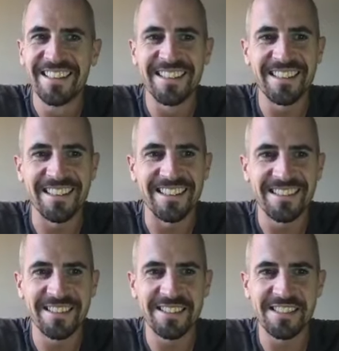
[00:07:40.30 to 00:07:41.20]
yeah,
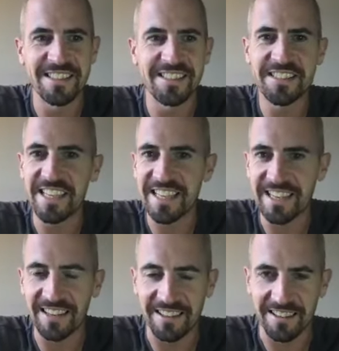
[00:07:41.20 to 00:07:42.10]
just just ate a
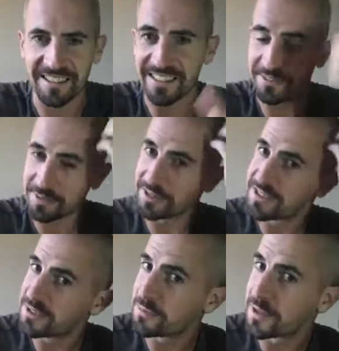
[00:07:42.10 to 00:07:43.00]
lot. Like I've been
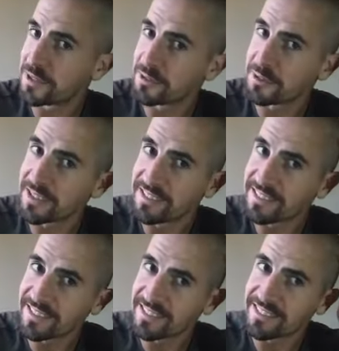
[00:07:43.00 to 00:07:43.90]
super hungry
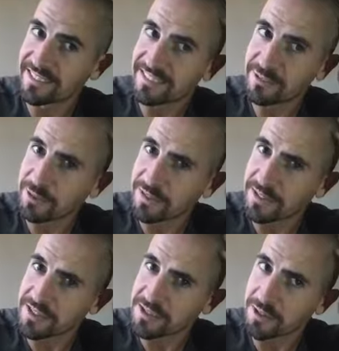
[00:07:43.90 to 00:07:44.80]
and
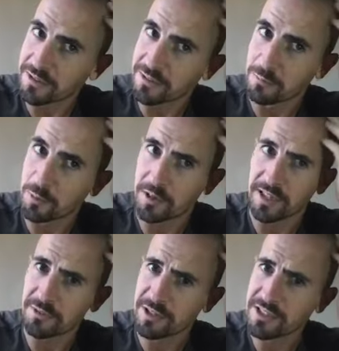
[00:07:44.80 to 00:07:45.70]
craving salt and water.
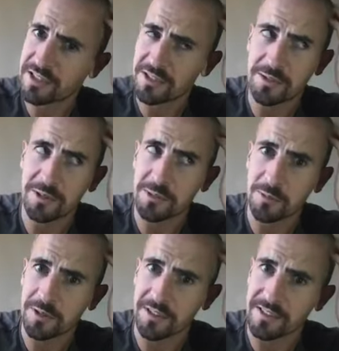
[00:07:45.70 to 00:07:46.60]
I've drank so much
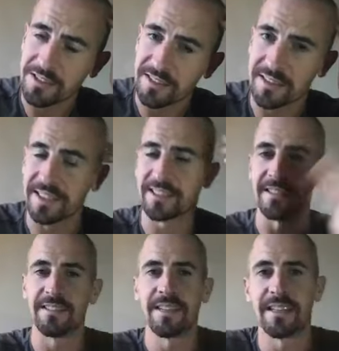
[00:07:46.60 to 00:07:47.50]
water, so I don't
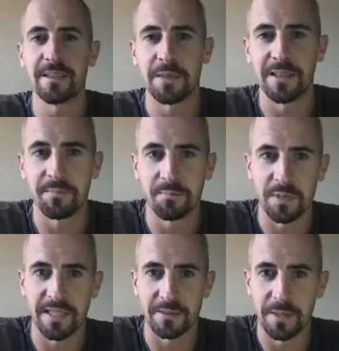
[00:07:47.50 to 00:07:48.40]
know. I think my
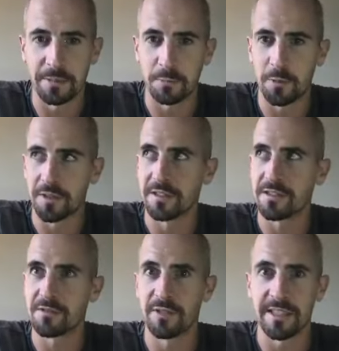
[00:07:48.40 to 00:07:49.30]
my my water
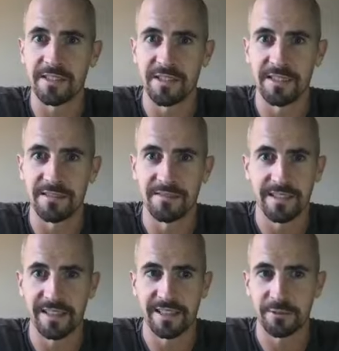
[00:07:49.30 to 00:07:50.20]
strategy and
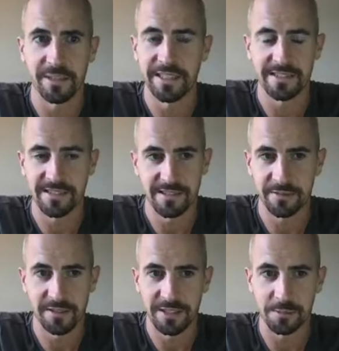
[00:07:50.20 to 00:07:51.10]
electrolytes and stuff
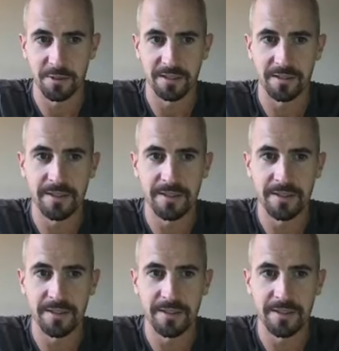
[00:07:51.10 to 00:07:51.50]
needs work.